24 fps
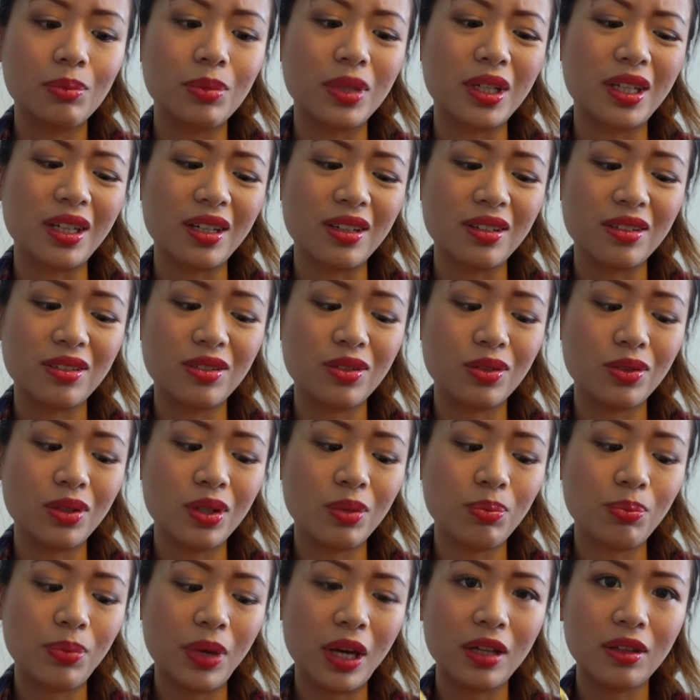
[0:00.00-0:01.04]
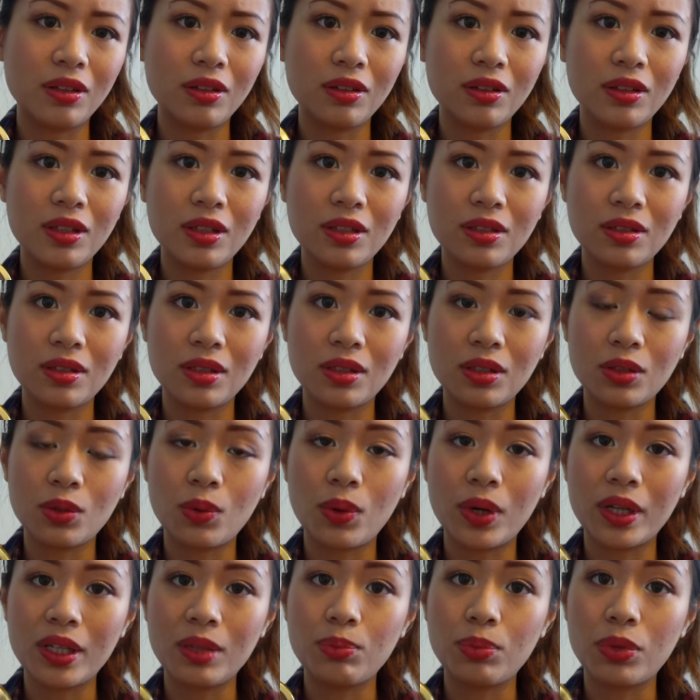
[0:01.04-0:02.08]
because to hit pan on this is
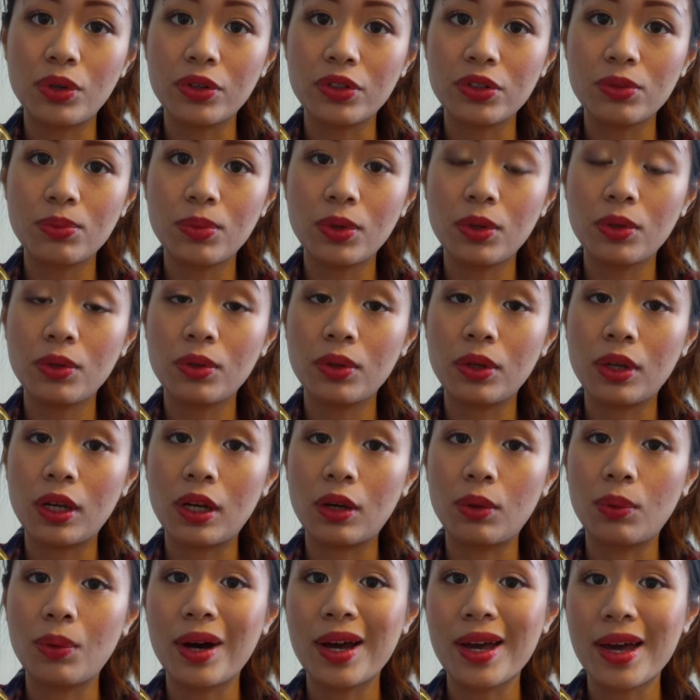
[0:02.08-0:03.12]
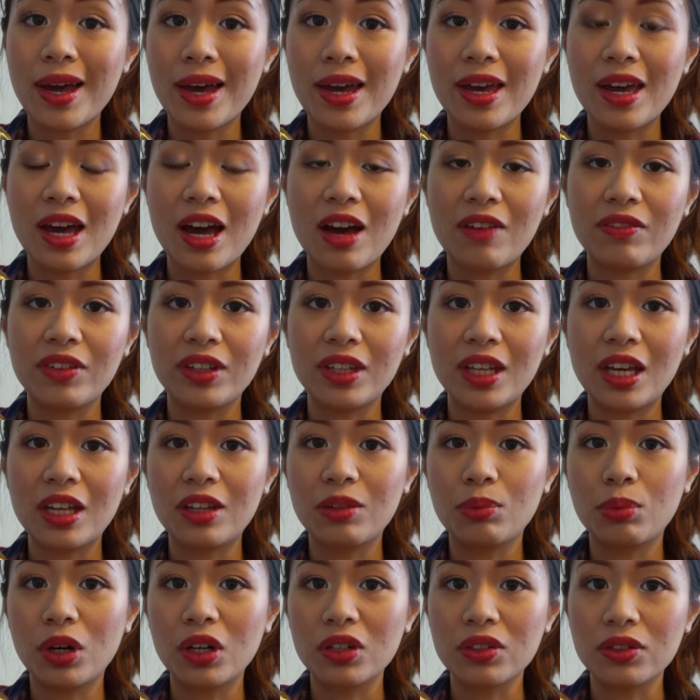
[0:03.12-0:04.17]
quite impossible uh, why I have
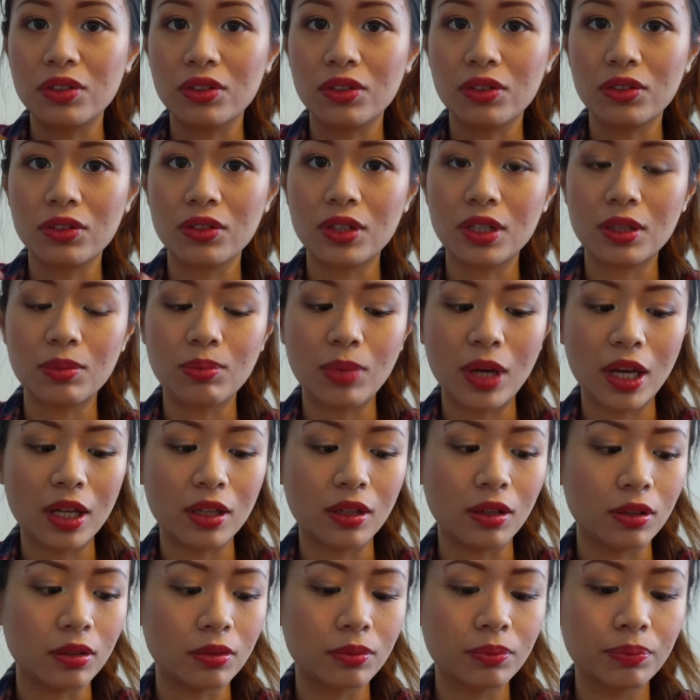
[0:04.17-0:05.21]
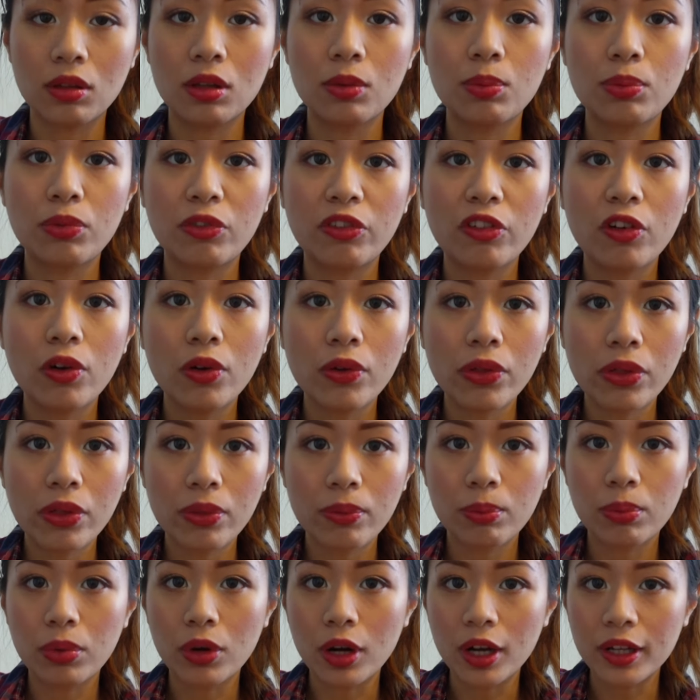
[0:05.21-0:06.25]
another bronzer to hit pan on. The fourth
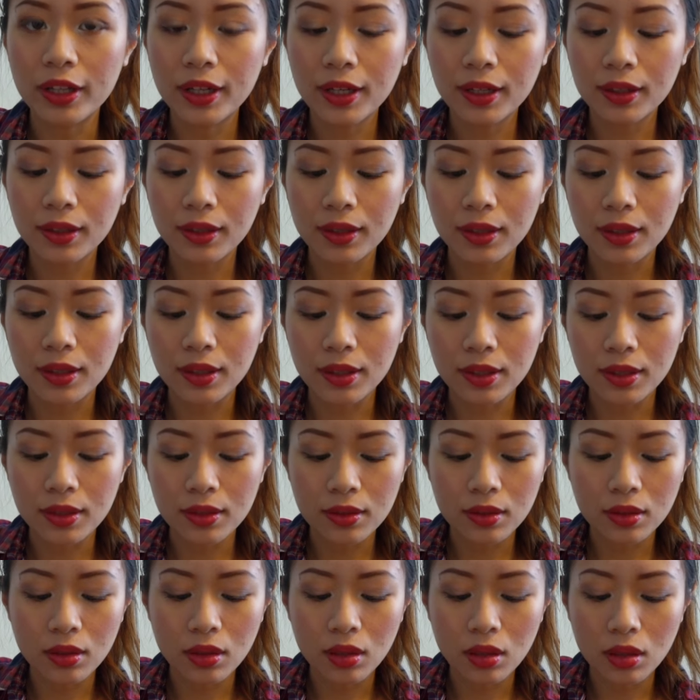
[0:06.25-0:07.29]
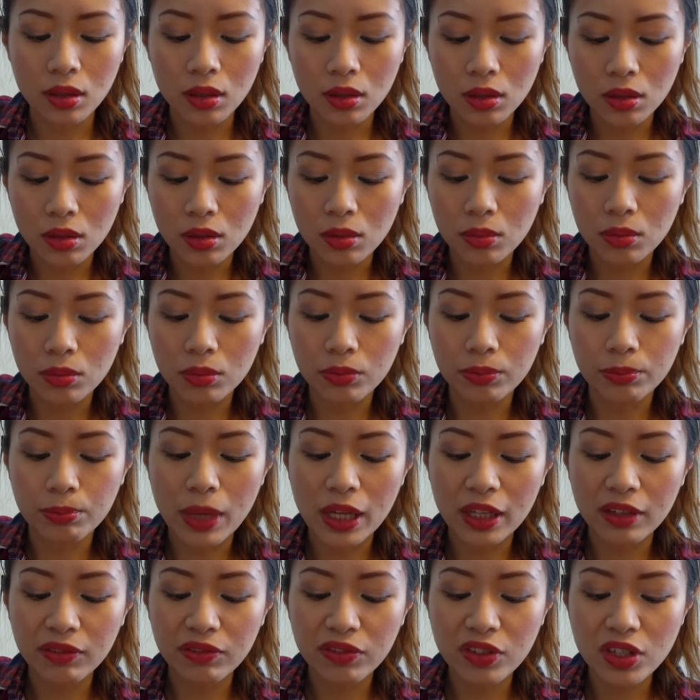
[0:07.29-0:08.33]
product is
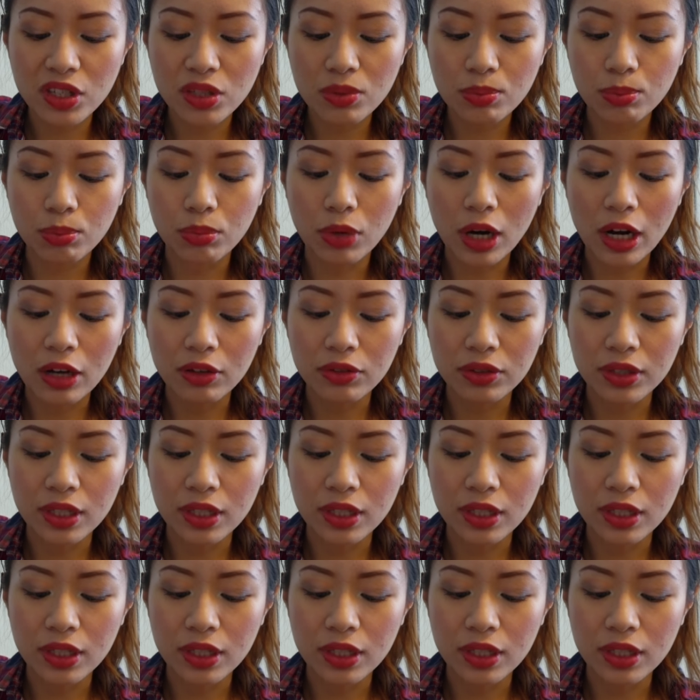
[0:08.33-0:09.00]
Benefit Brow